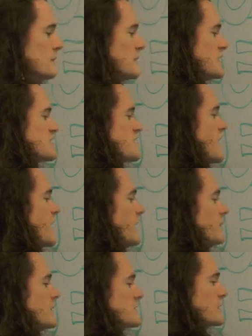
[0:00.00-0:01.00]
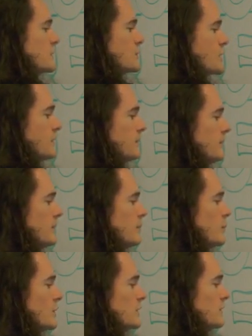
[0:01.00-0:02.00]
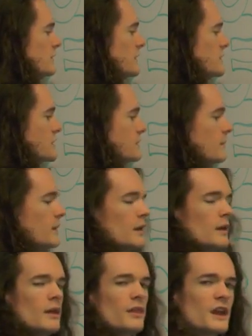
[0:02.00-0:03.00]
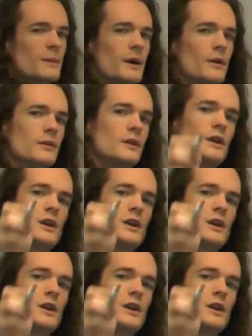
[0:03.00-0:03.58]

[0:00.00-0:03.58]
This is the high resolution point of your vision. Think about